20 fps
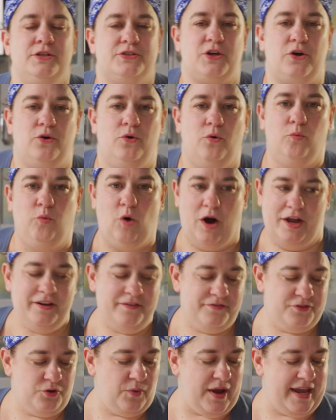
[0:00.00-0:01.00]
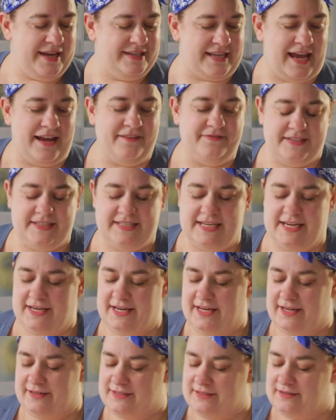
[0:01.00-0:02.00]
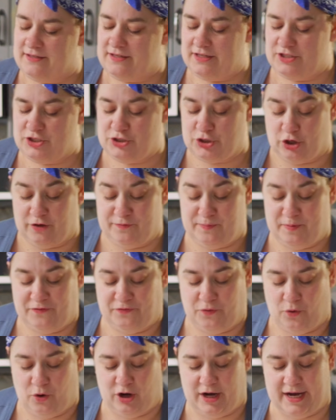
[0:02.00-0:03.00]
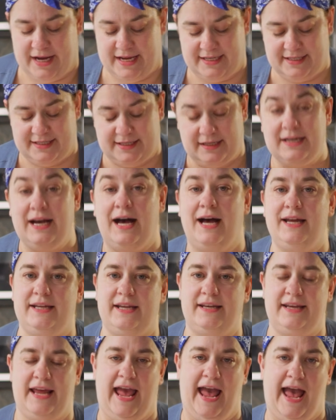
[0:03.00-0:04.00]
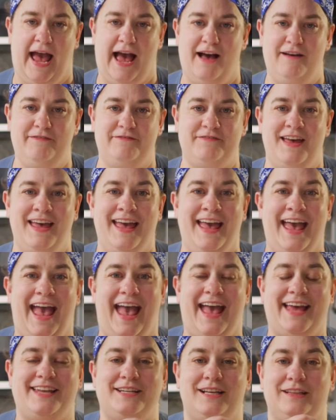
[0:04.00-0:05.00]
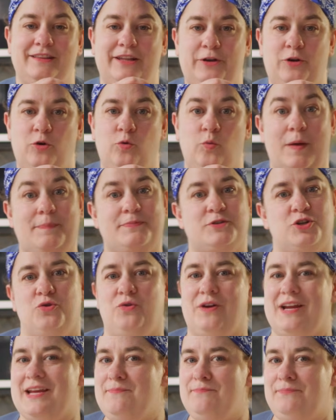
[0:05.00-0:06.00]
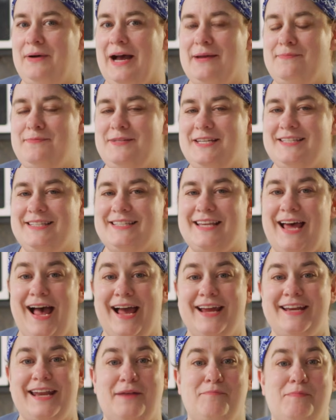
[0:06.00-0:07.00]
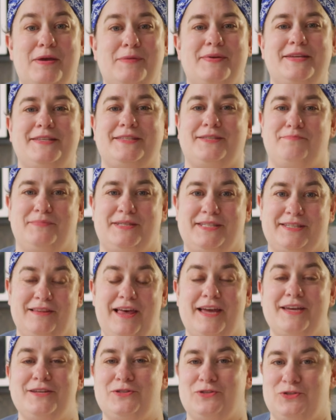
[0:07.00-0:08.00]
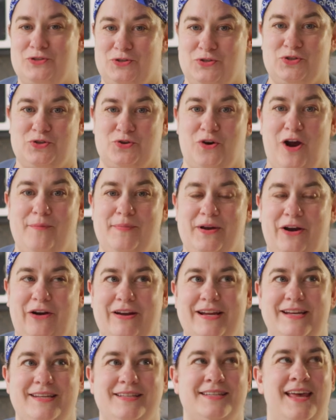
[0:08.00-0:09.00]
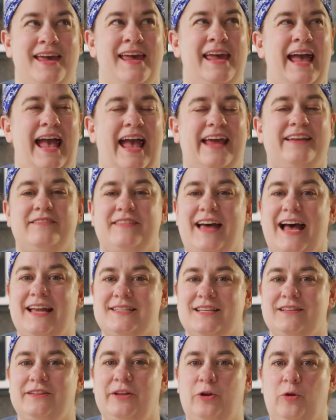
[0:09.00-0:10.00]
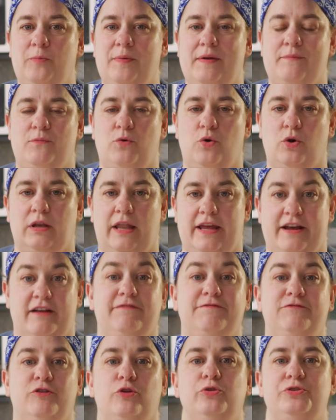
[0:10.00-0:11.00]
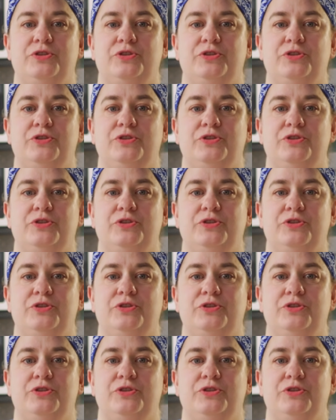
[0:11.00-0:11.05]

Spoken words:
So one of the ways I've seen it served before is cut in half and a little whipped cream piped inside and maybe some sliced strawberries. And that's a little bit more like a full